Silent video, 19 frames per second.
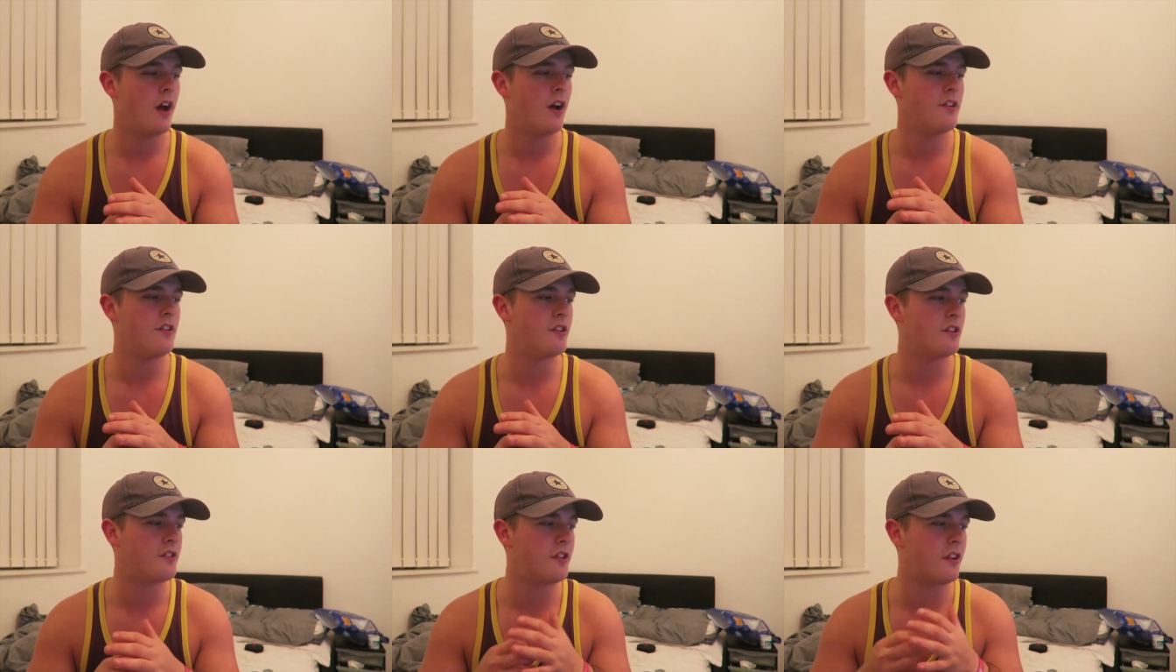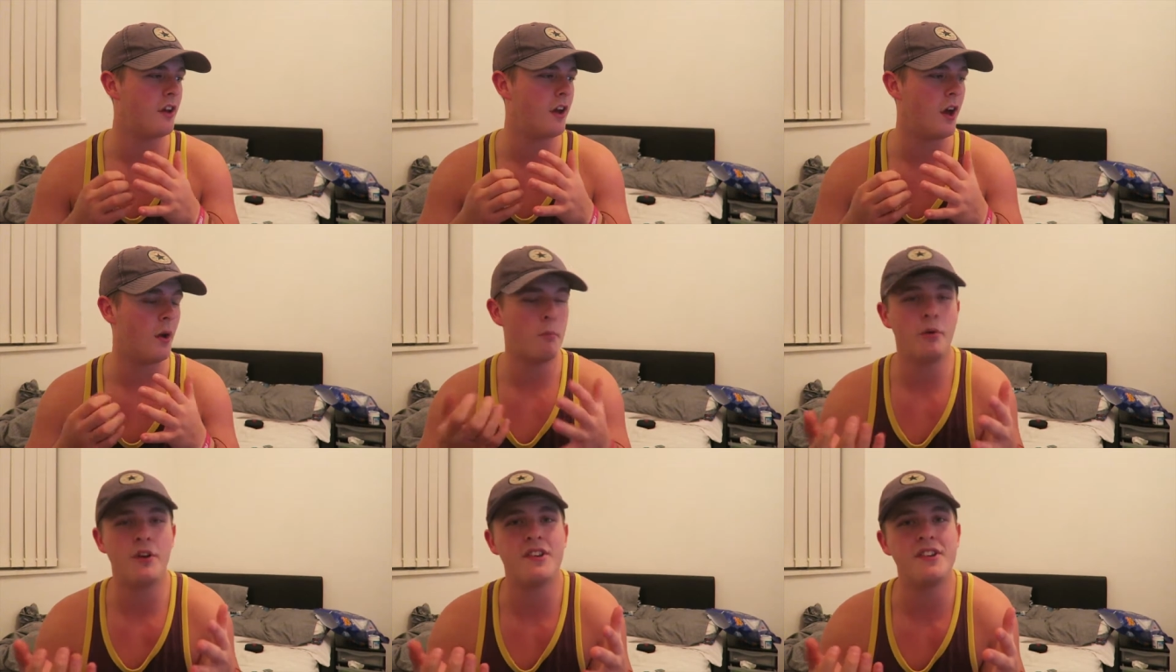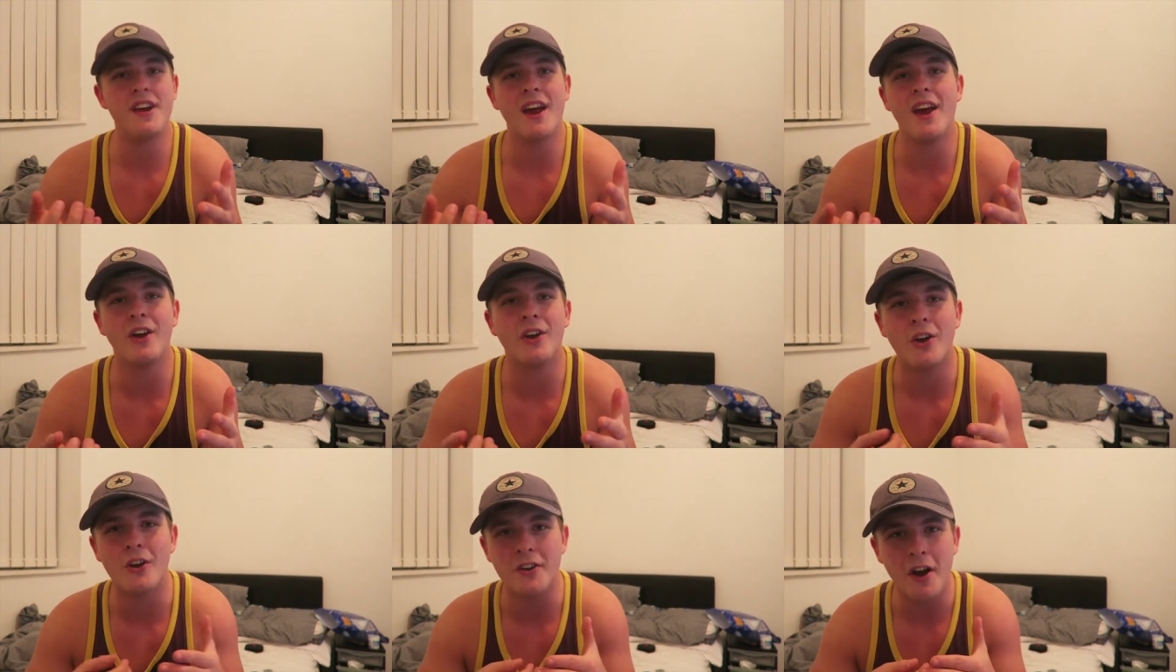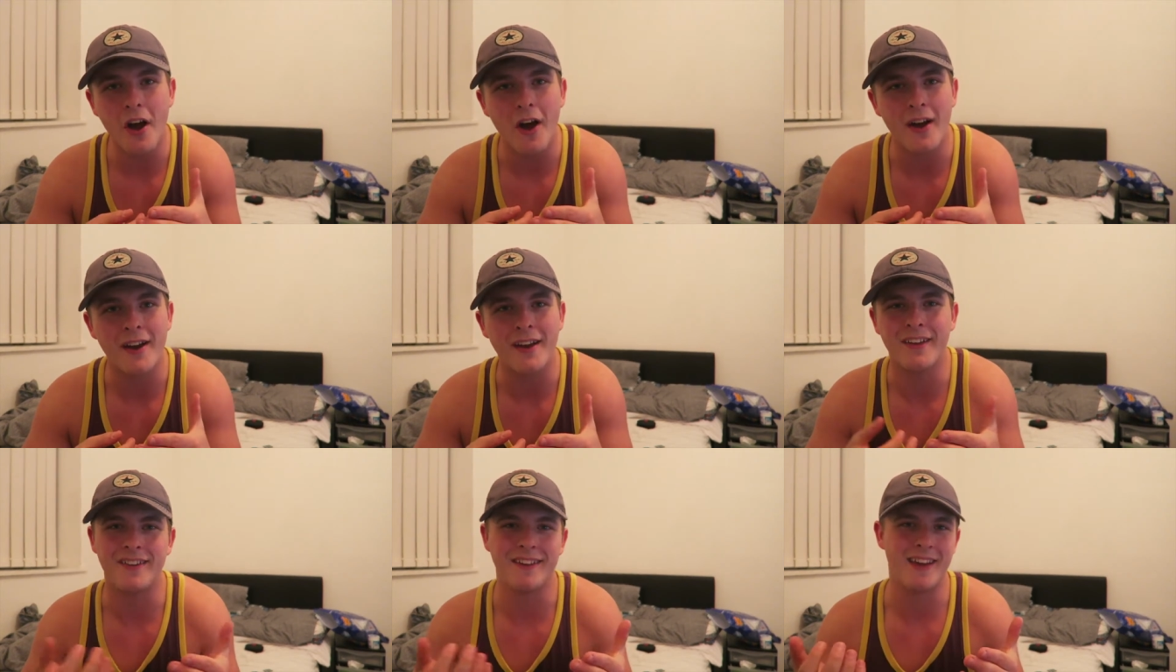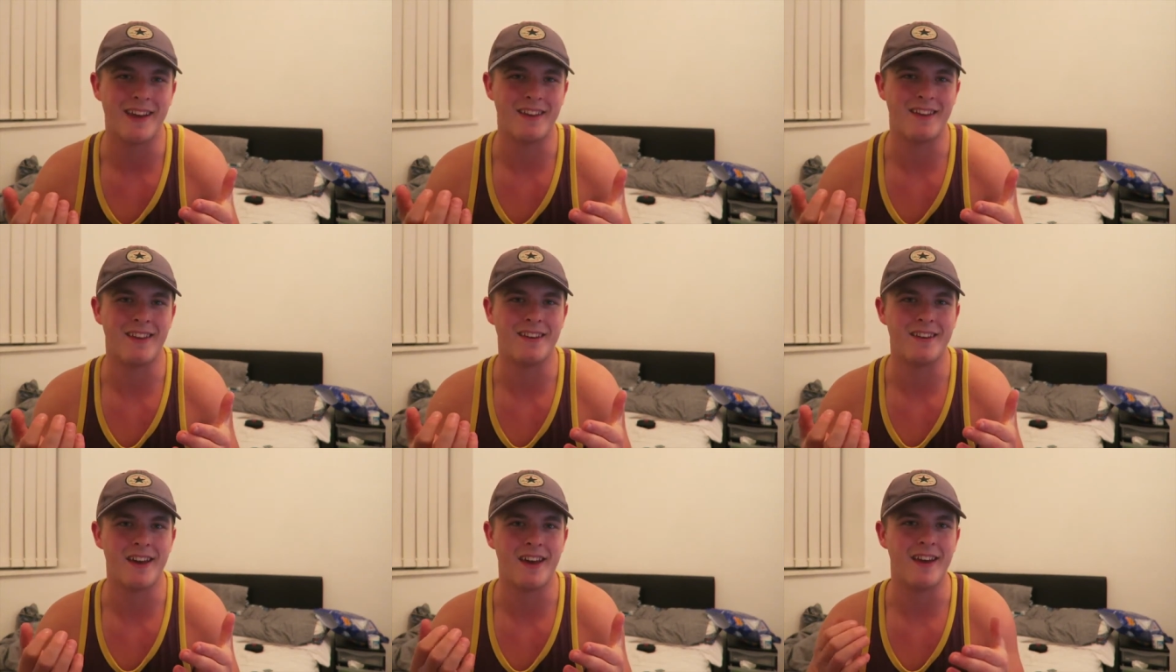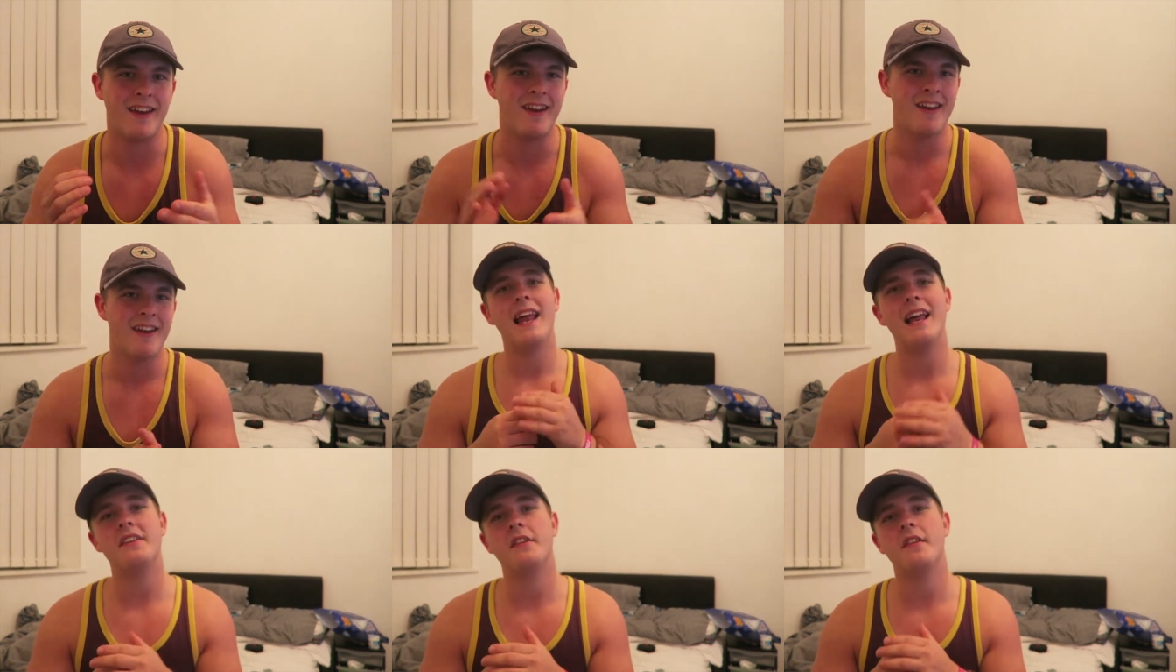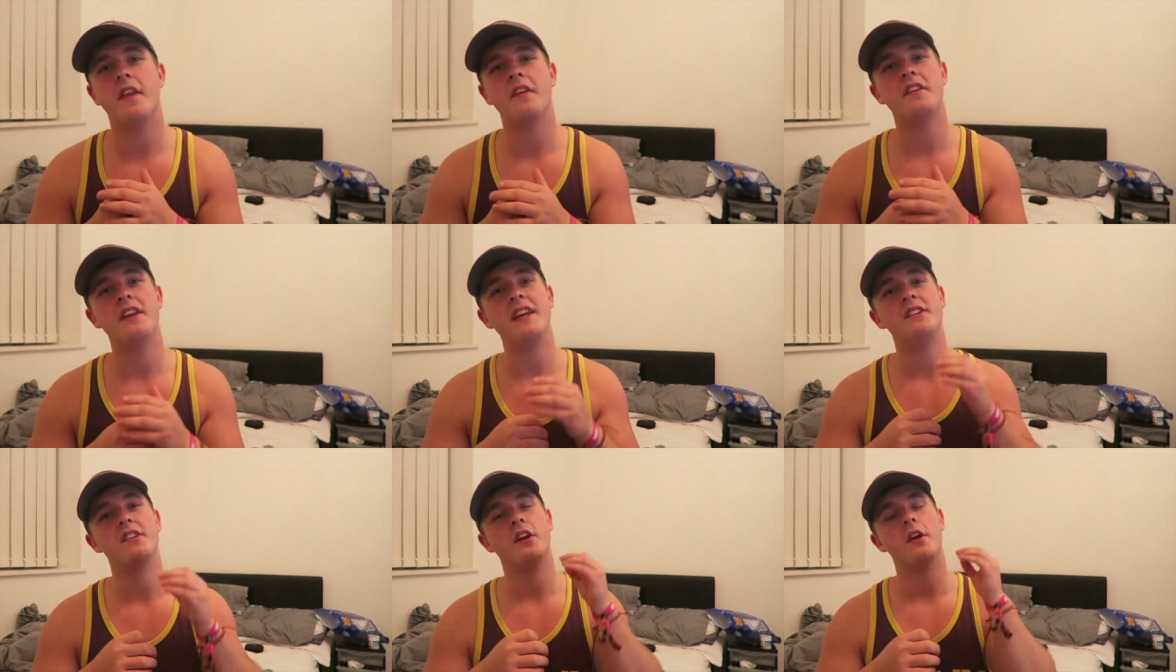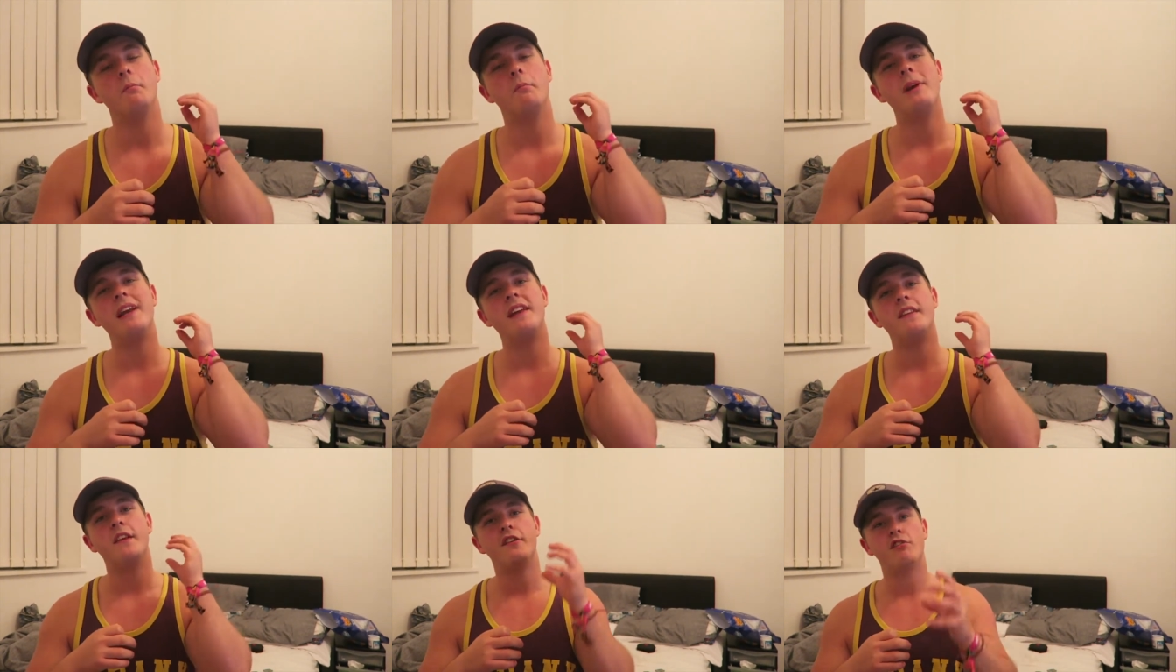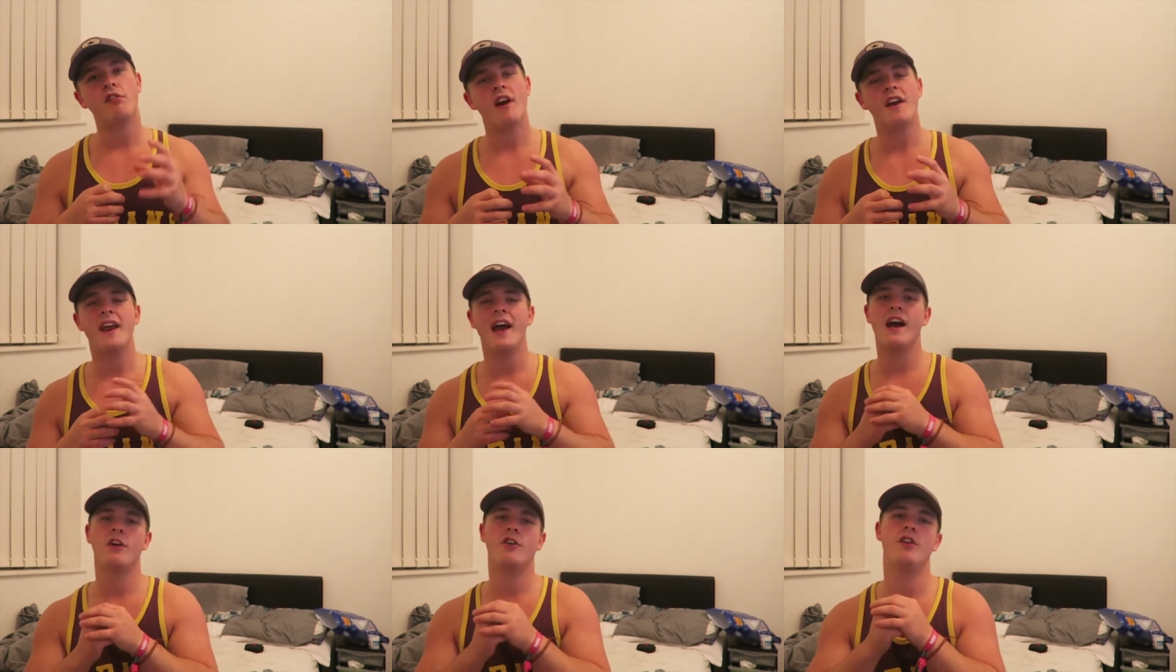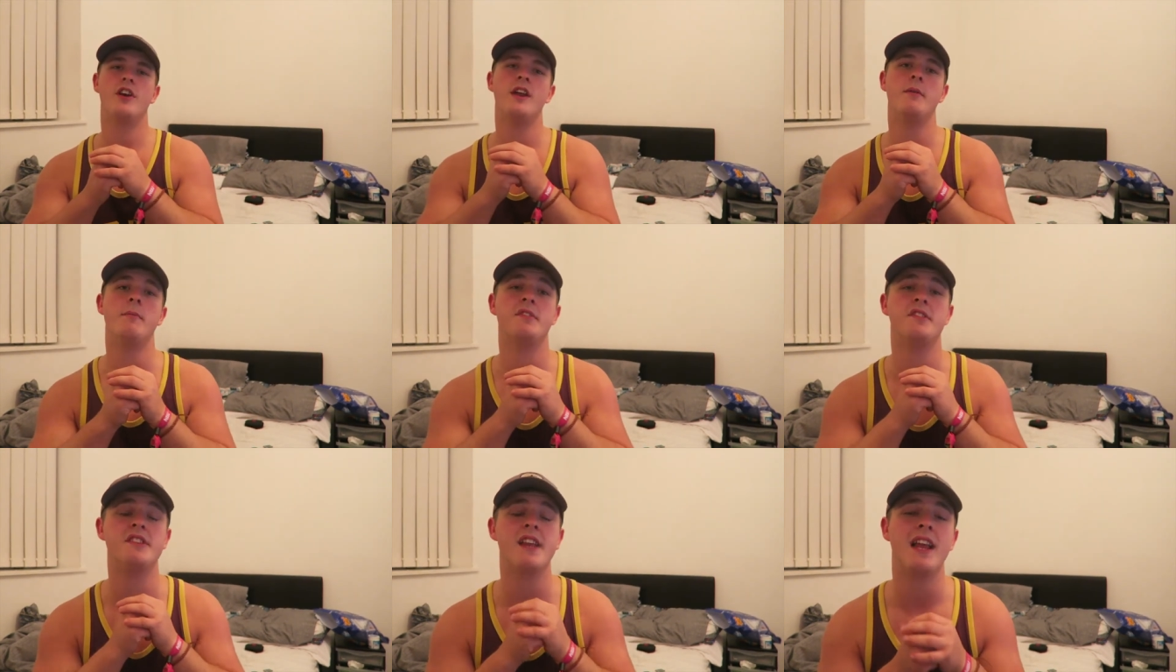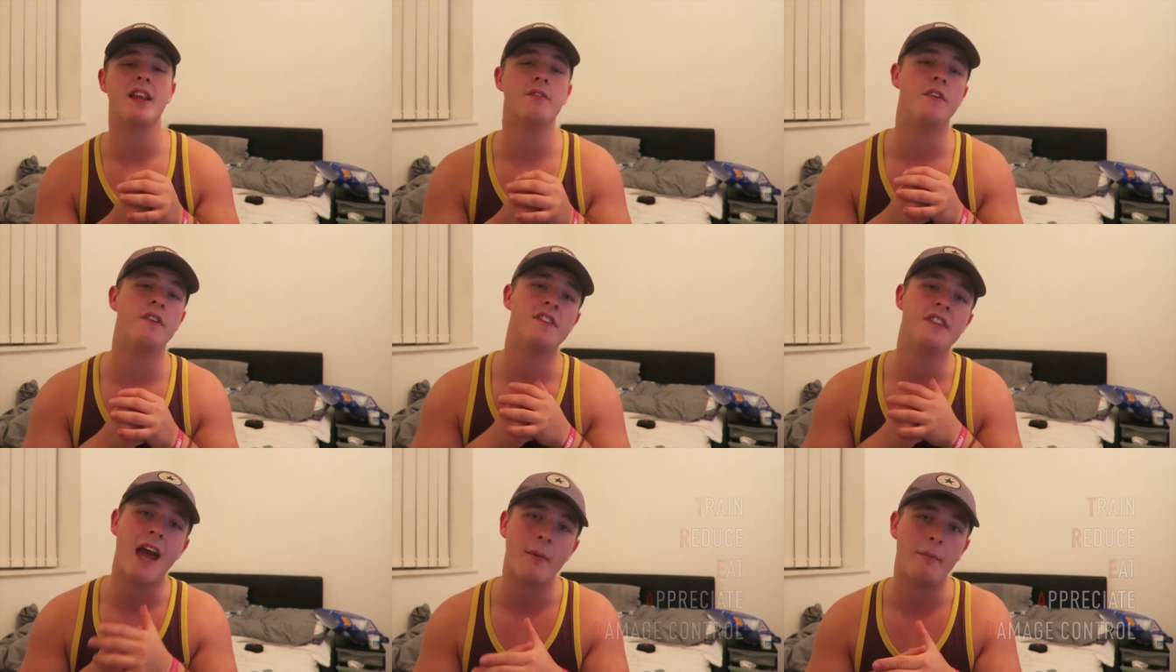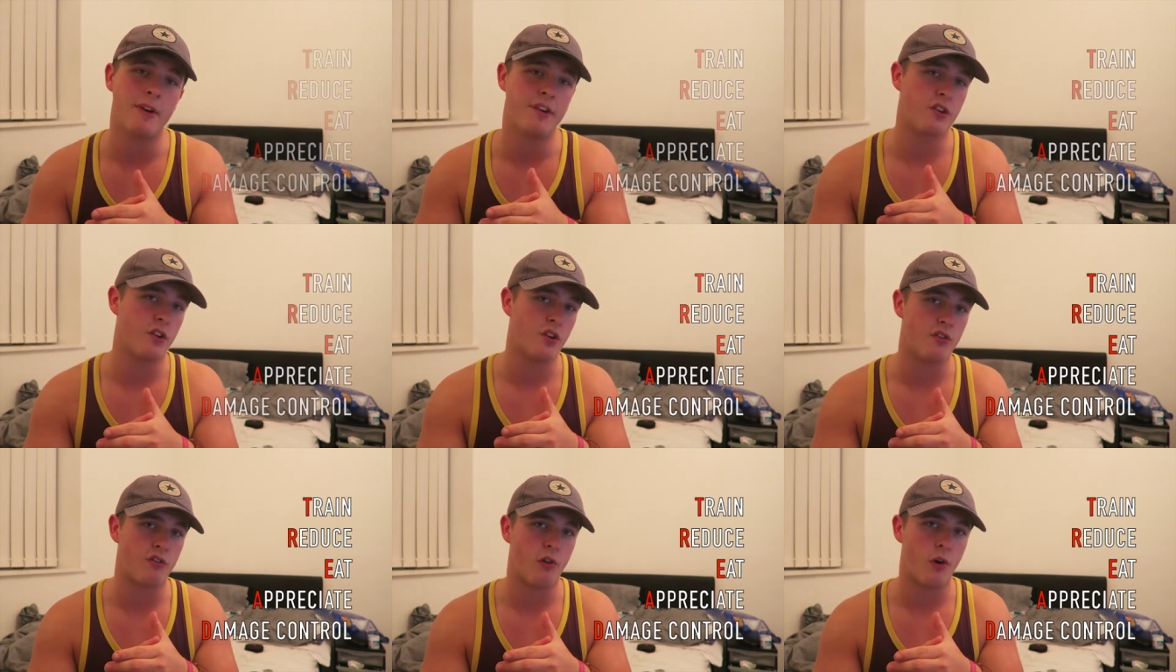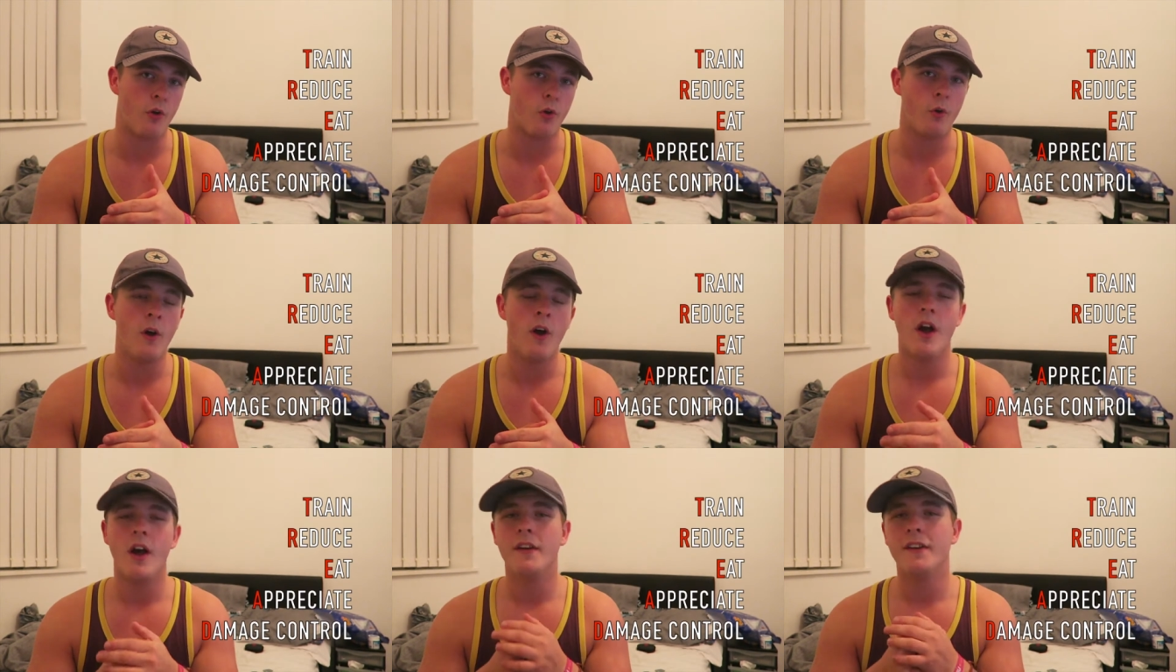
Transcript: and just appreciate a good night at the end of the day. Last on the D, to complete the TREAD acronym, stands for damage control.